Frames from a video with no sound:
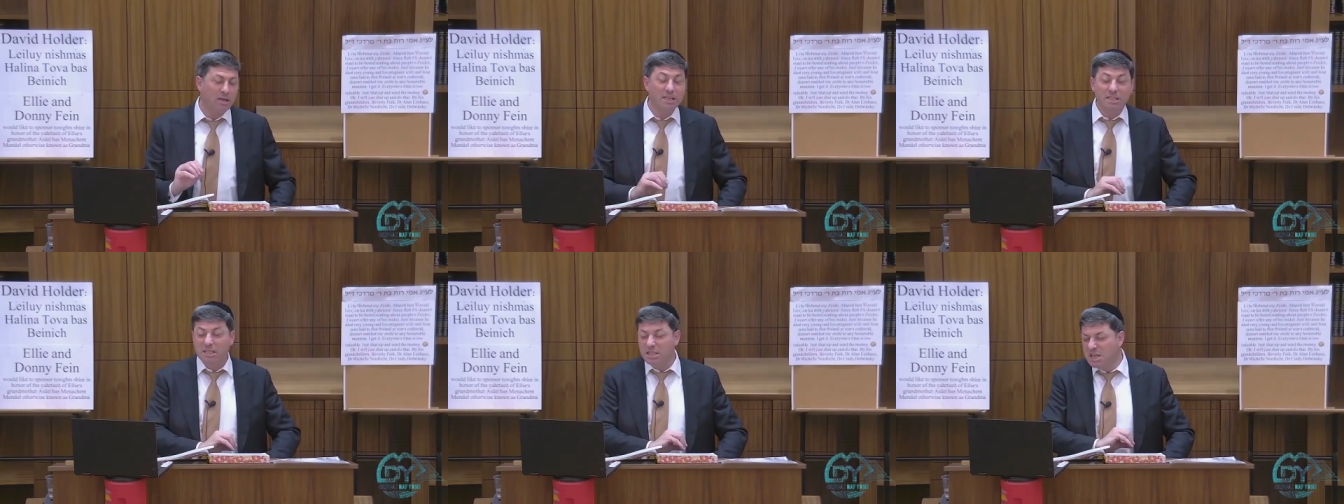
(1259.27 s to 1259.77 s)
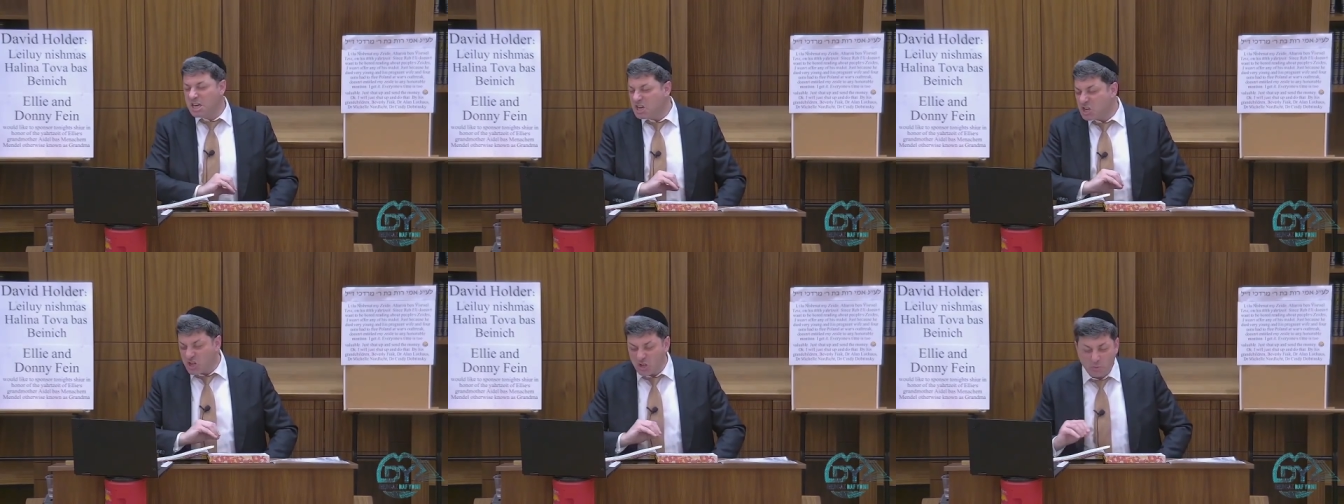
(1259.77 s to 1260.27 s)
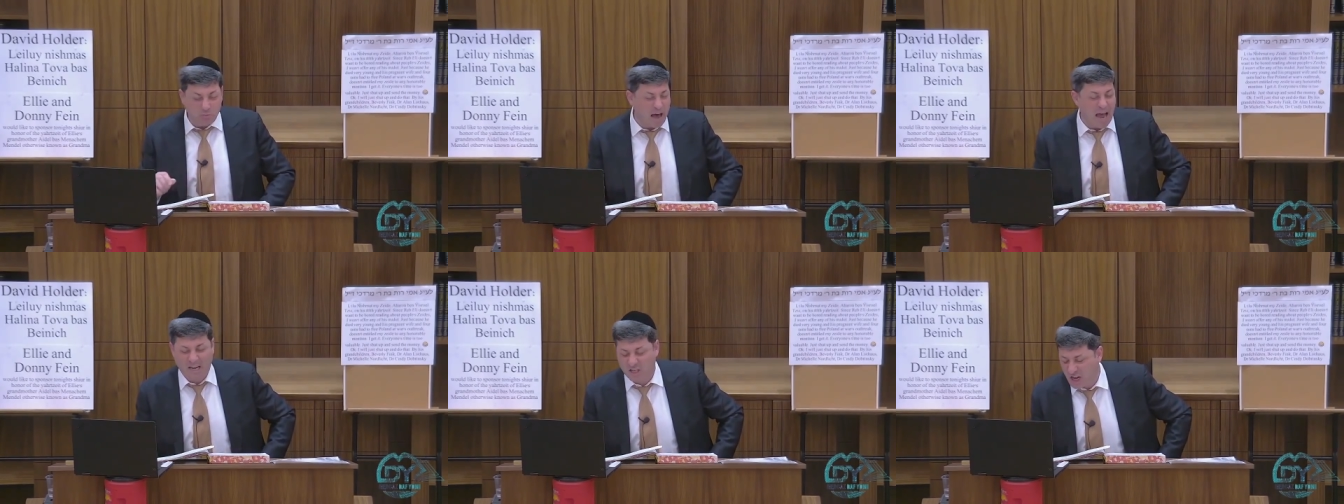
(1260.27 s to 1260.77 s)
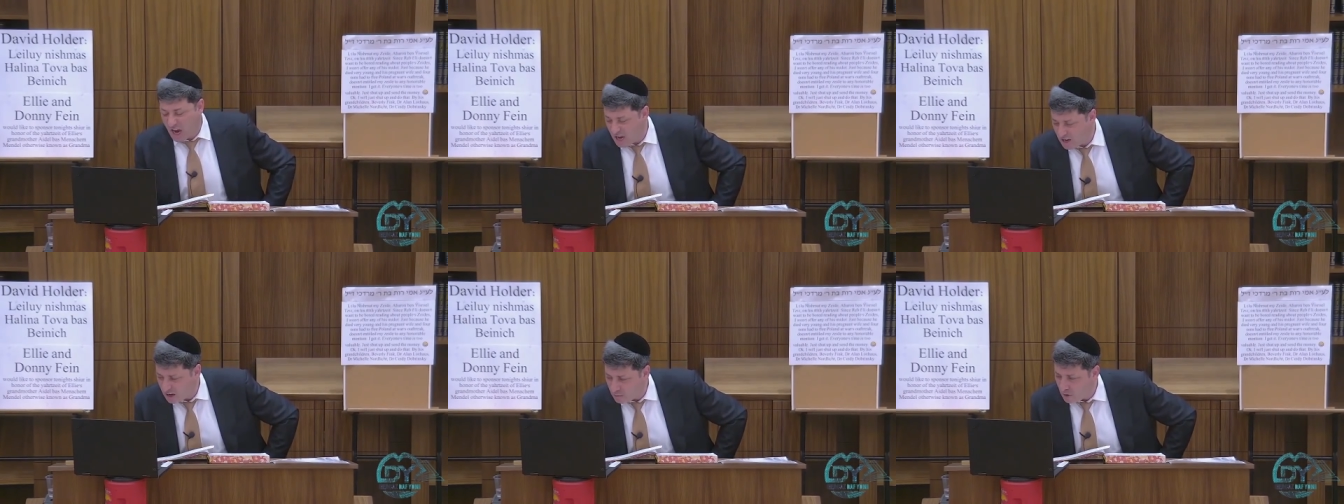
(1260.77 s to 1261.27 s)
It's gishmak
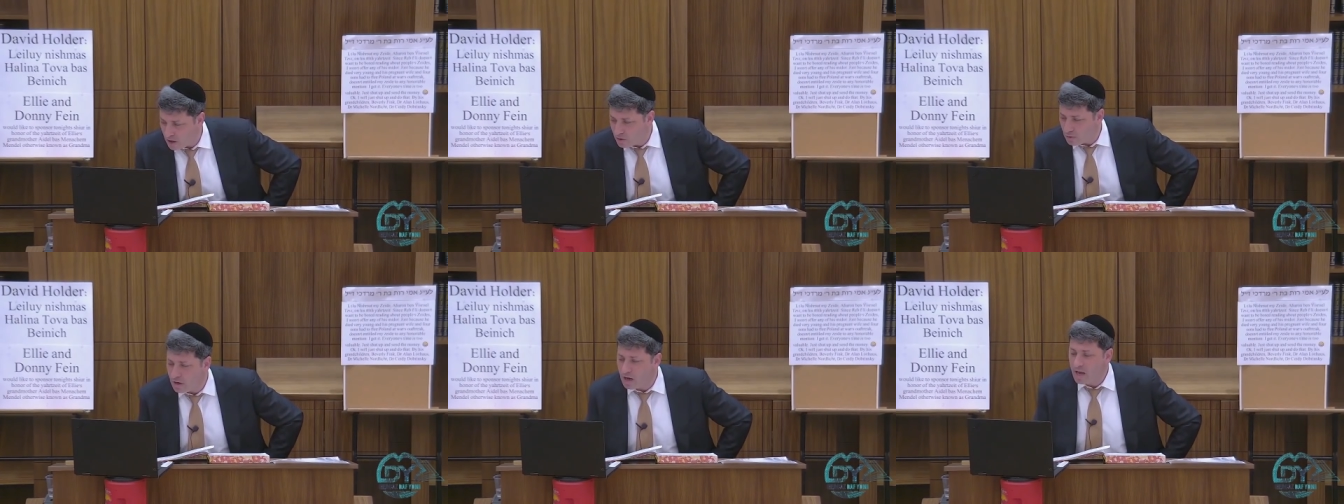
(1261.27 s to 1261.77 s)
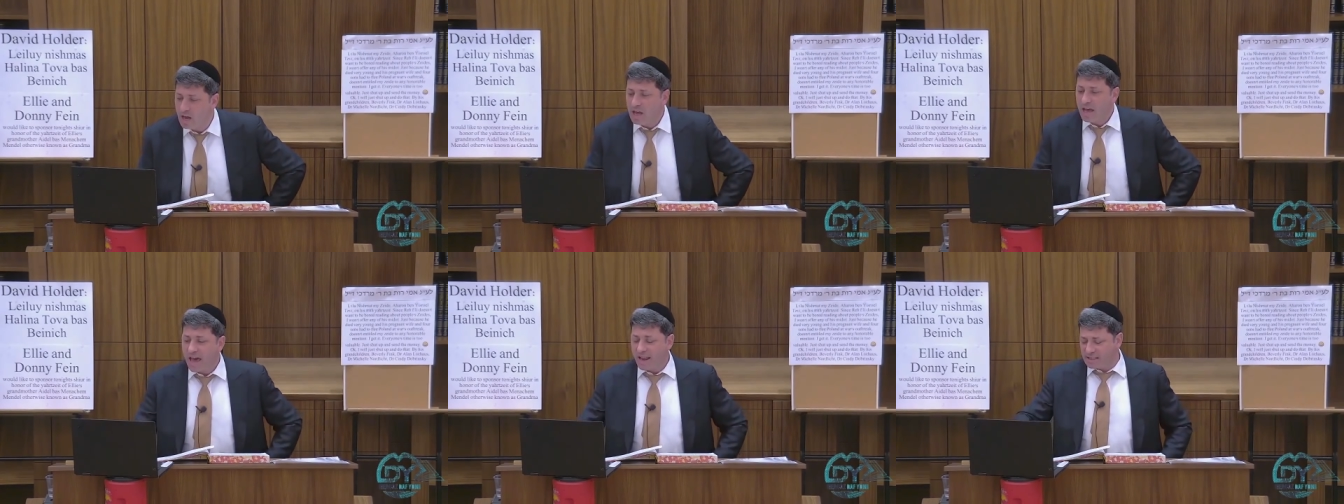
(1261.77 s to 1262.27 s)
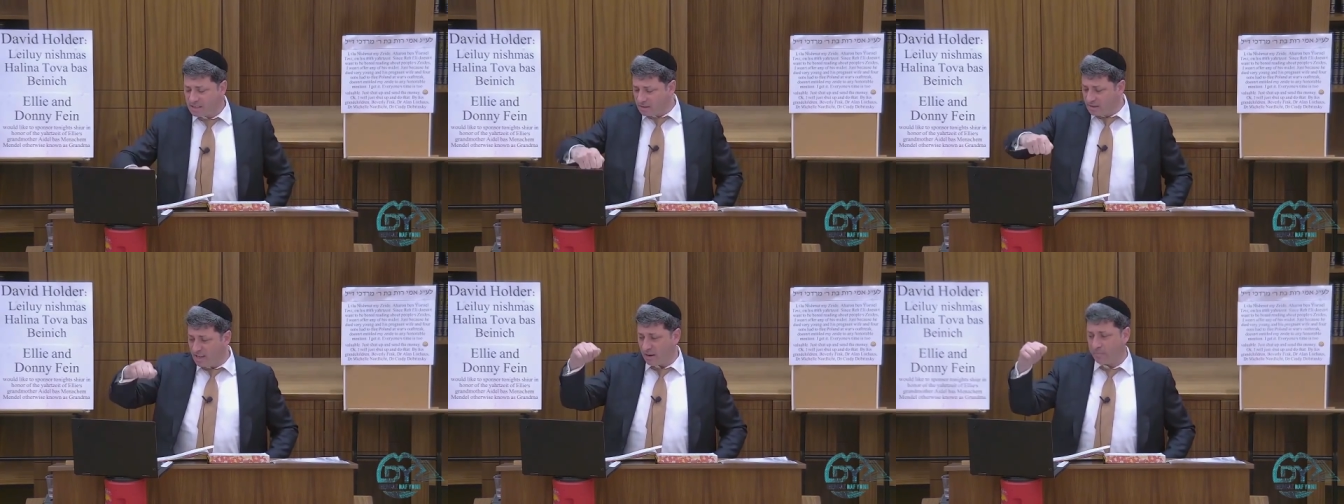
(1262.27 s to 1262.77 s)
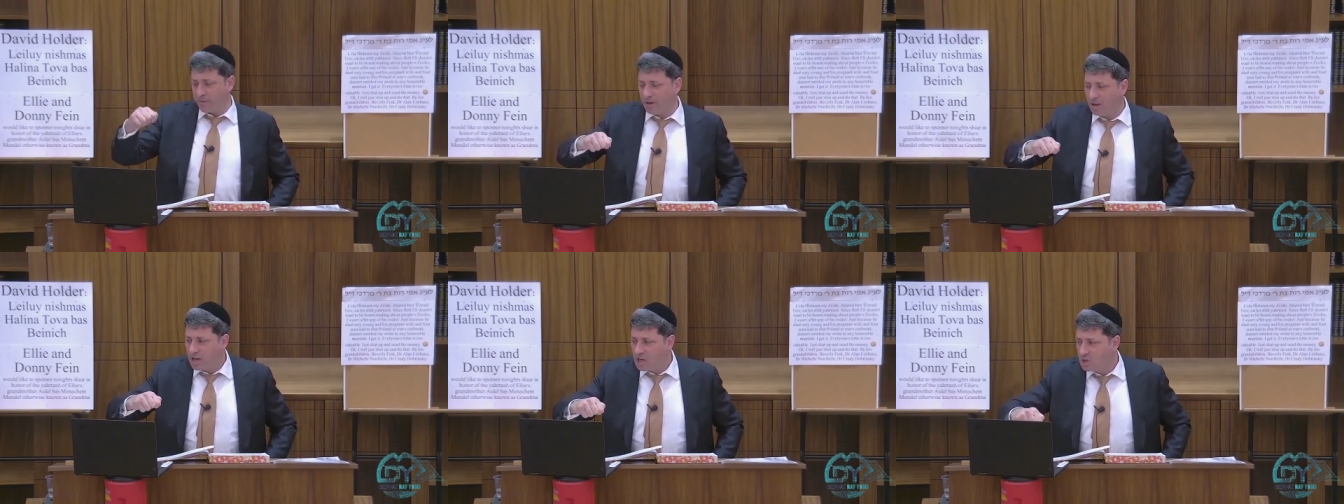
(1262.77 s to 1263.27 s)
she'en kamayu, and it's a
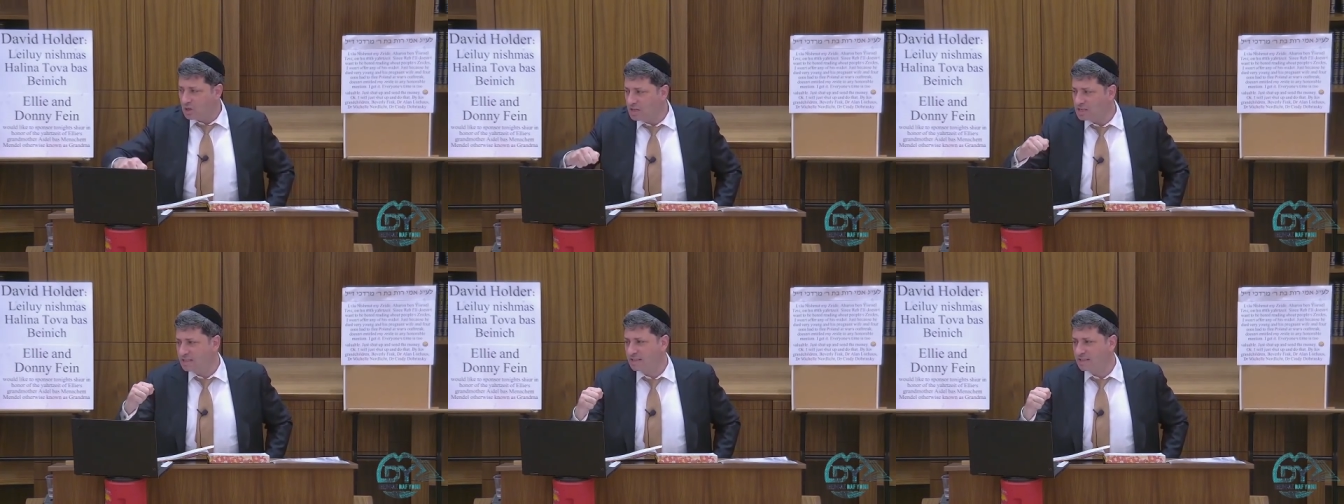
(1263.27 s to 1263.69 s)
dip. So this